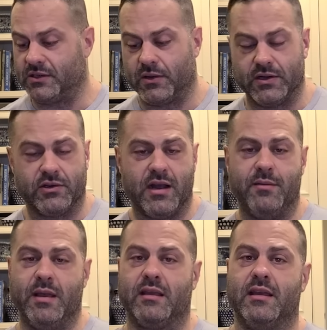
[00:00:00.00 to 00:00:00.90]
So I try
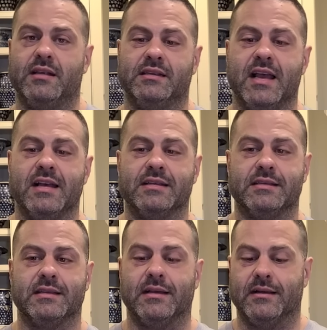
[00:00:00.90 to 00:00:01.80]
to make things
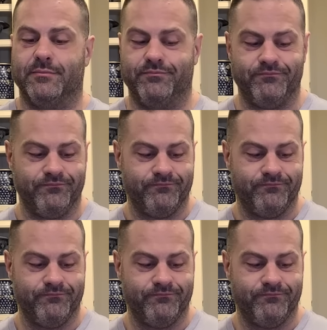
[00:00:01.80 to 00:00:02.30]
as, um,